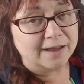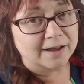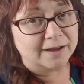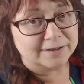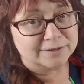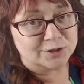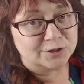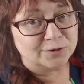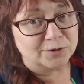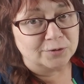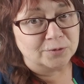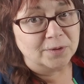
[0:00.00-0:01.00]
Uh, to
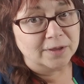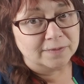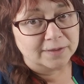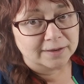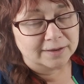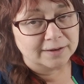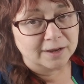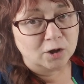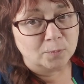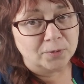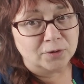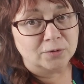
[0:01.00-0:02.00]
you that can
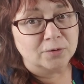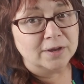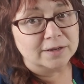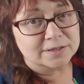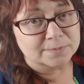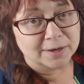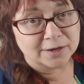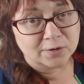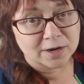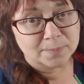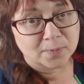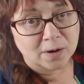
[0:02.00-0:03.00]
help you to make
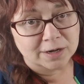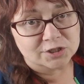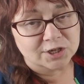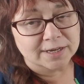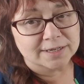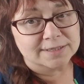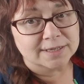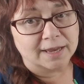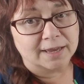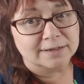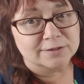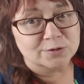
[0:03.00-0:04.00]
great projects
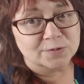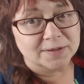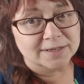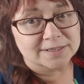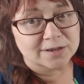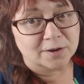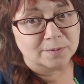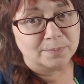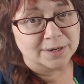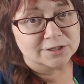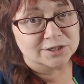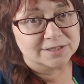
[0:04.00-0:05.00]
and do things on a
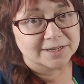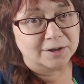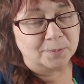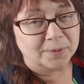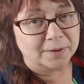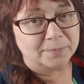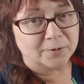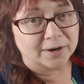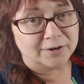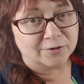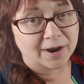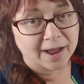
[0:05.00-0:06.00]
budget to help
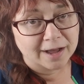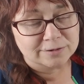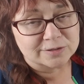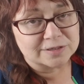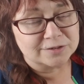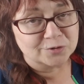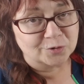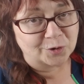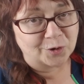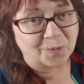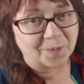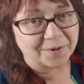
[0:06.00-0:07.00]
upgrade your house and your
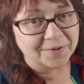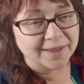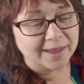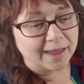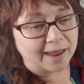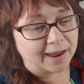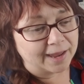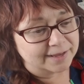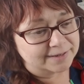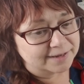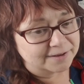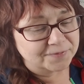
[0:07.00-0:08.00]
decor.
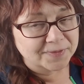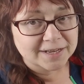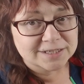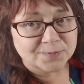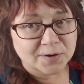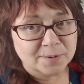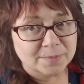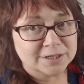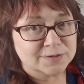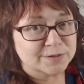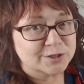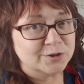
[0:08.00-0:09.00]
And uh, thanks very
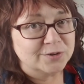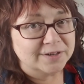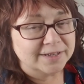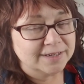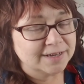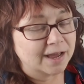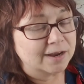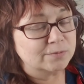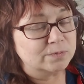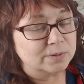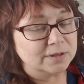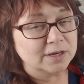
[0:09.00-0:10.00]
much for tuning in. I
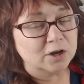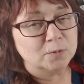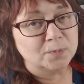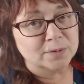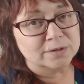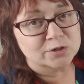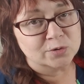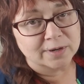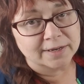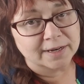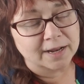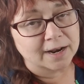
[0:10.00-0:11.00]
really hope you
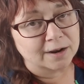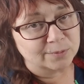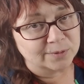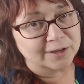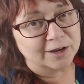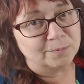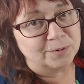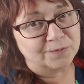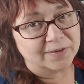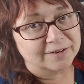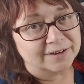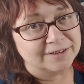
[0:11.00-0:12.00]
enjoyed it, and I really hope you
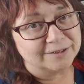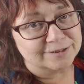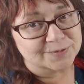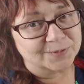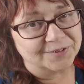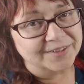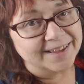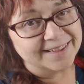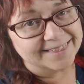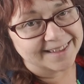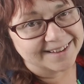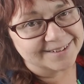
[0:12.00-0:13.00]
found it useful.
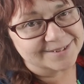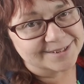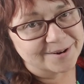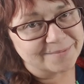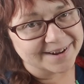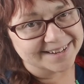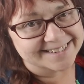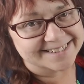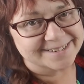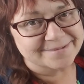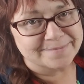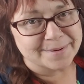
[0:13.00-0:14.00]
Thank you so much.
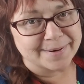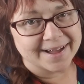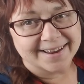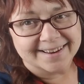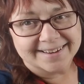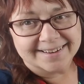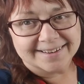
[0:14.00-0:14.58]
Bye-bye.